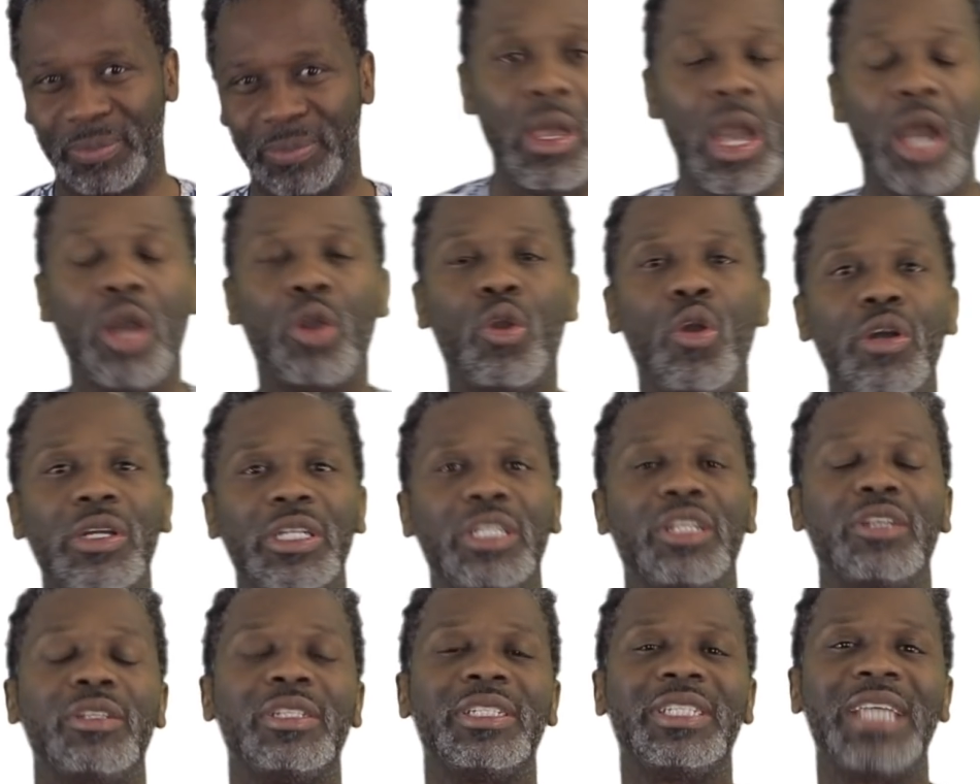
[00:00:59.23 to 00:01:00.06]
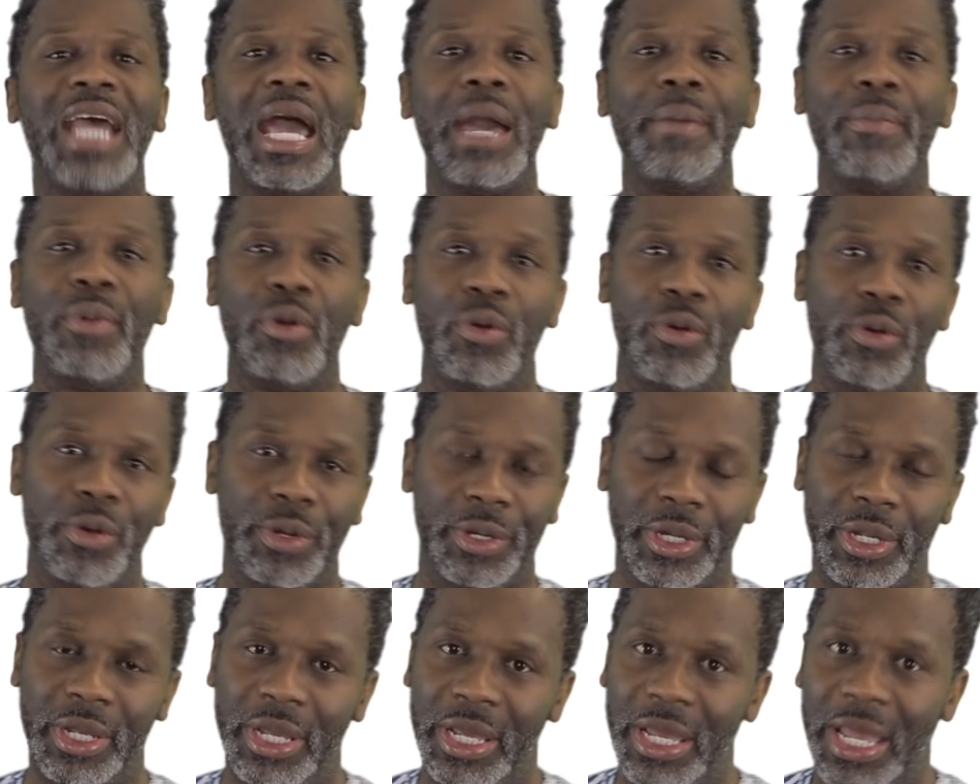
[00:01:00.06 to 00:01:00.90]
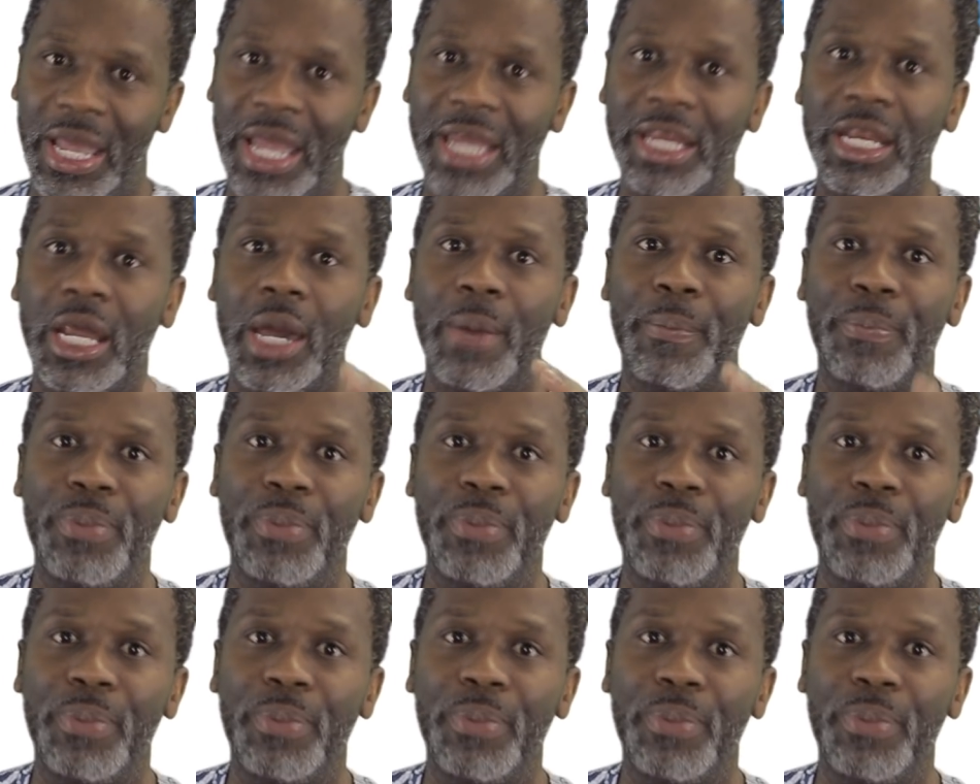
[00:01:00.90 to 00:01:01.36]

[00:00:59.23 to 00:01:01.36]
According to Sam Horn in a